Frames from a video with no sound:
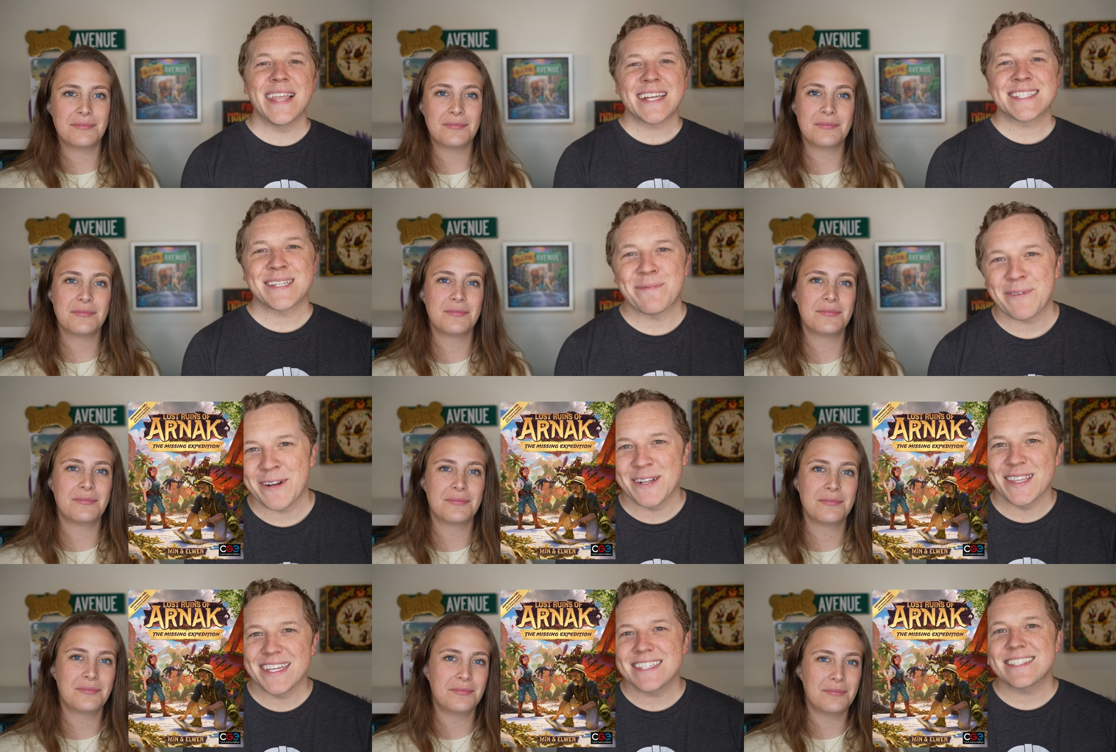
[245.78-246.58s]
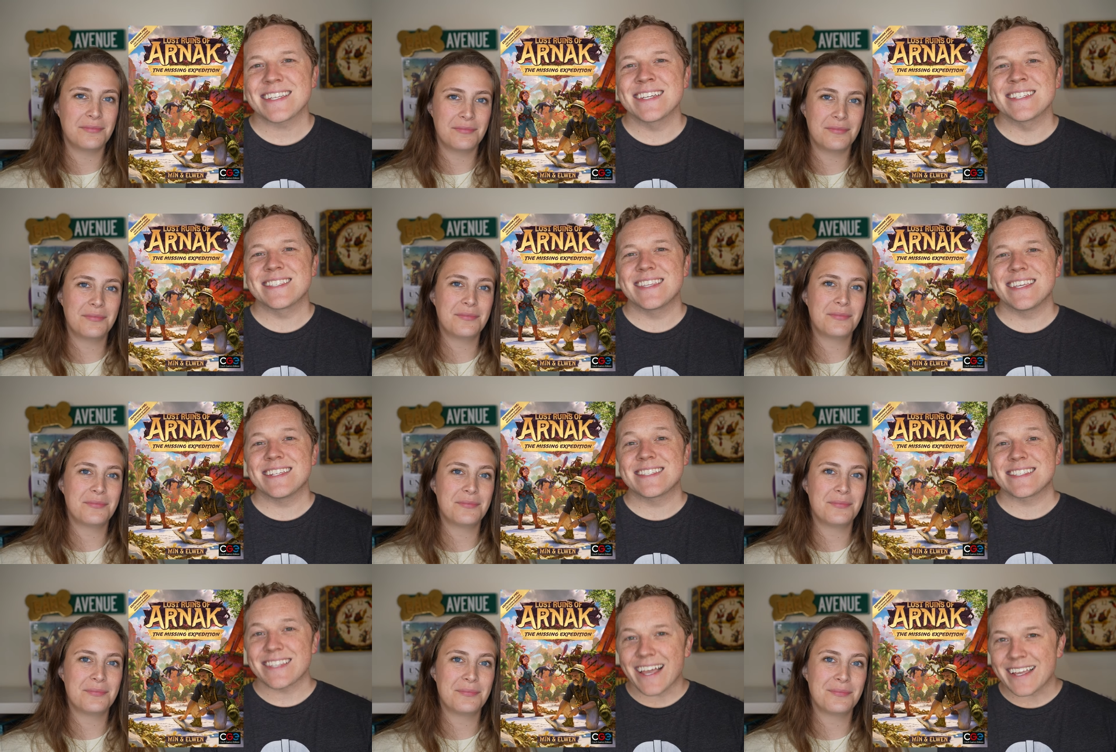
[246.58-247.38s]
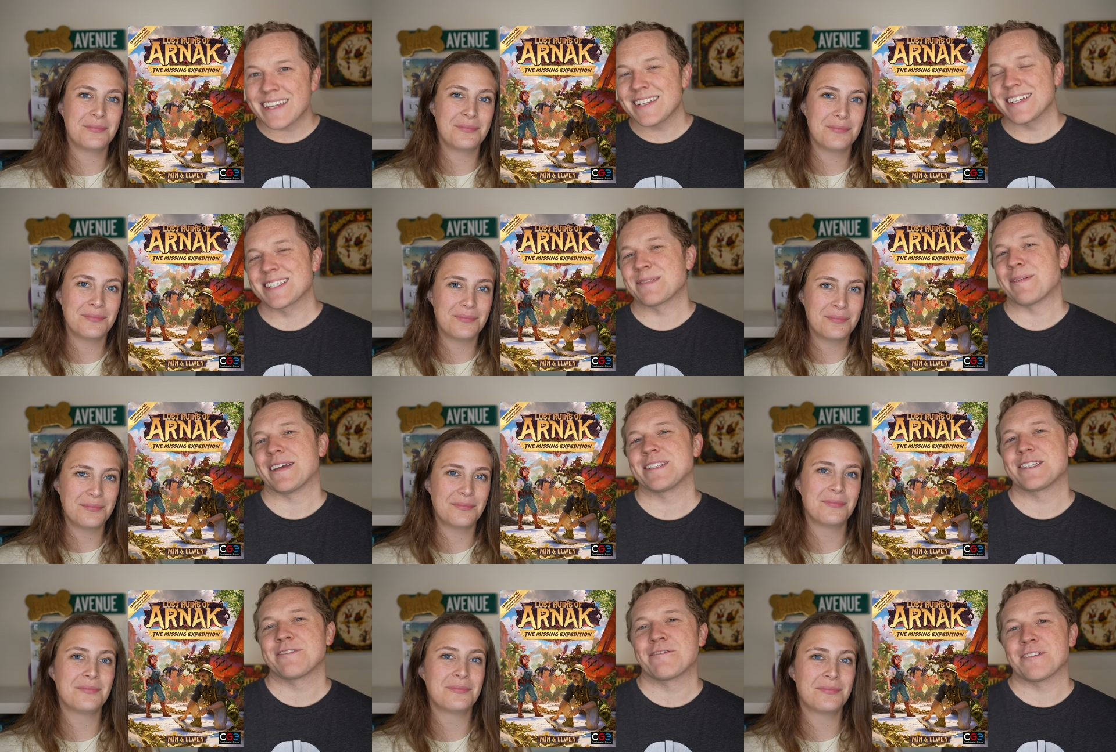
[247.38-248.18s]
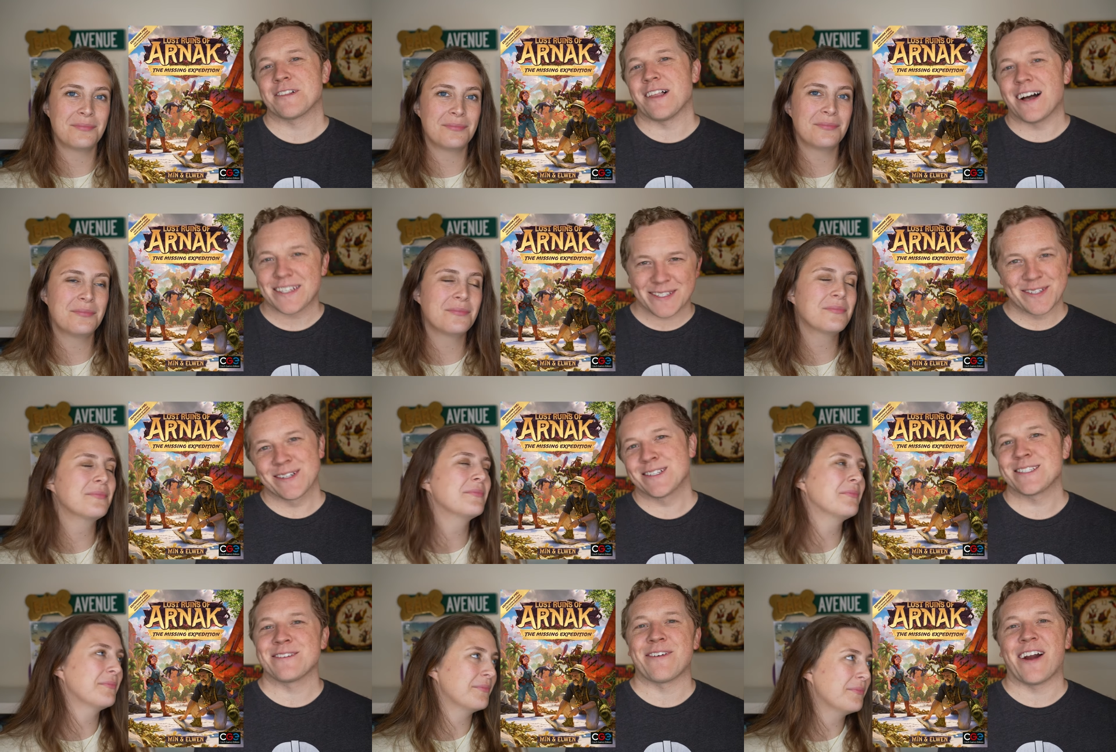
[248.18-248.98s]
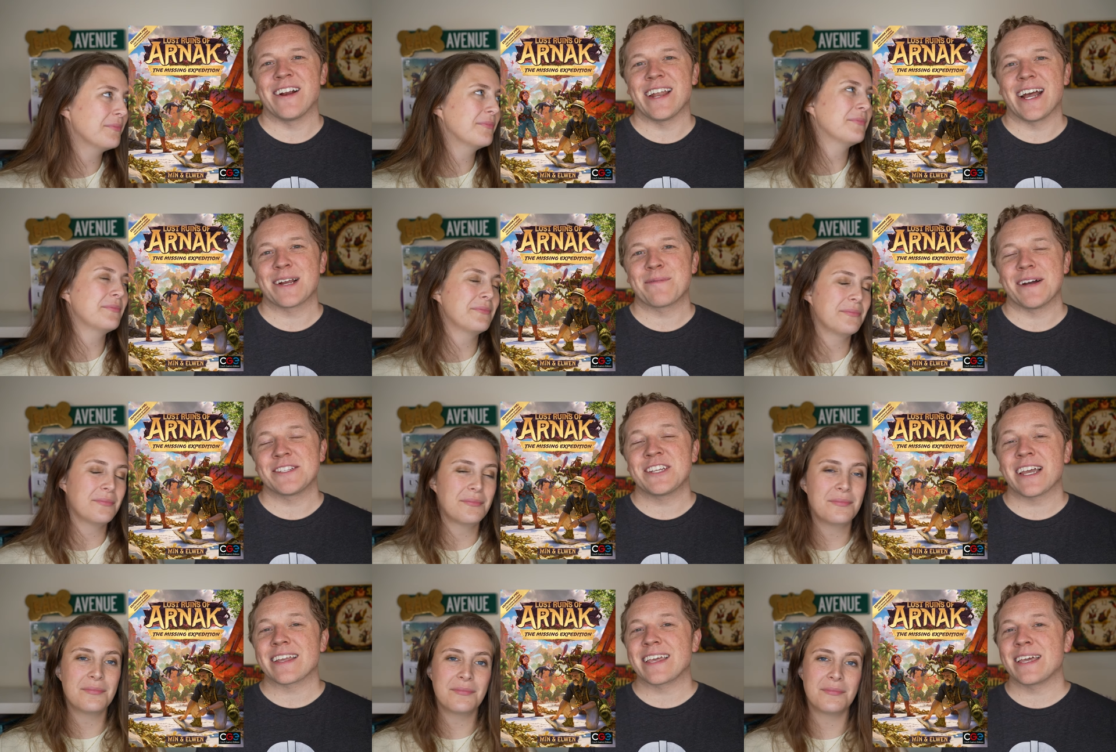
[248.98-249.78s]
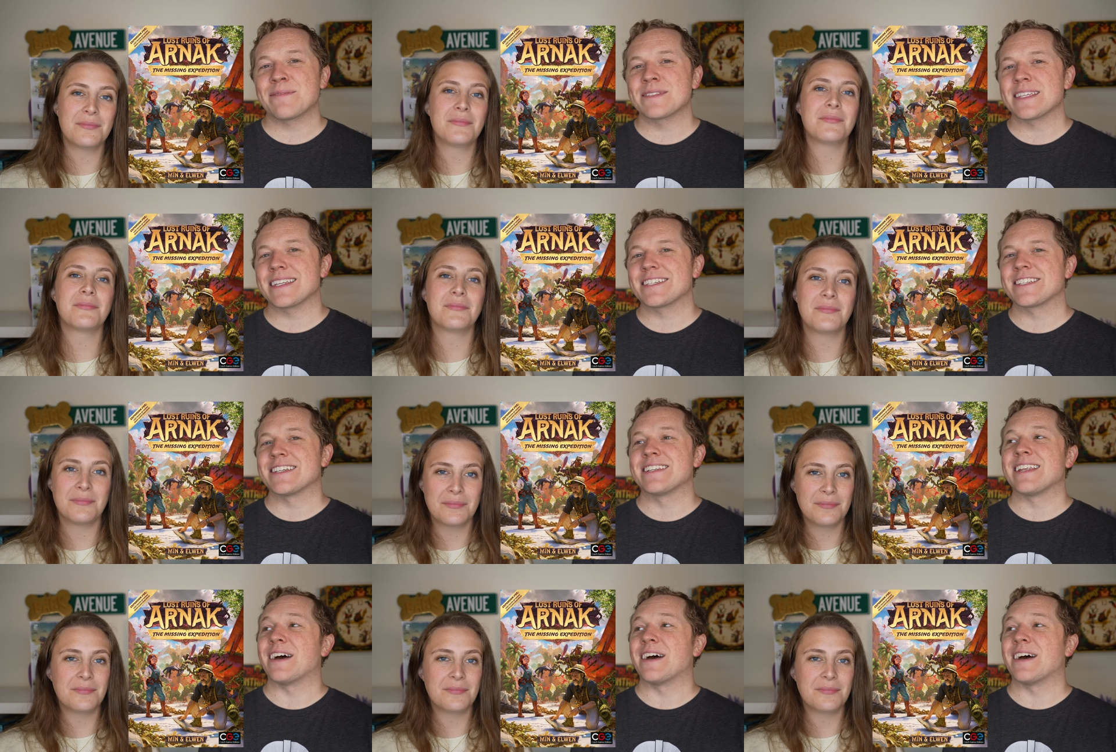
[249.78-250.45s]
Speaker 1: Next up on our list is the second expansion for Lost Ruins of Arnak by Czech Games Edition.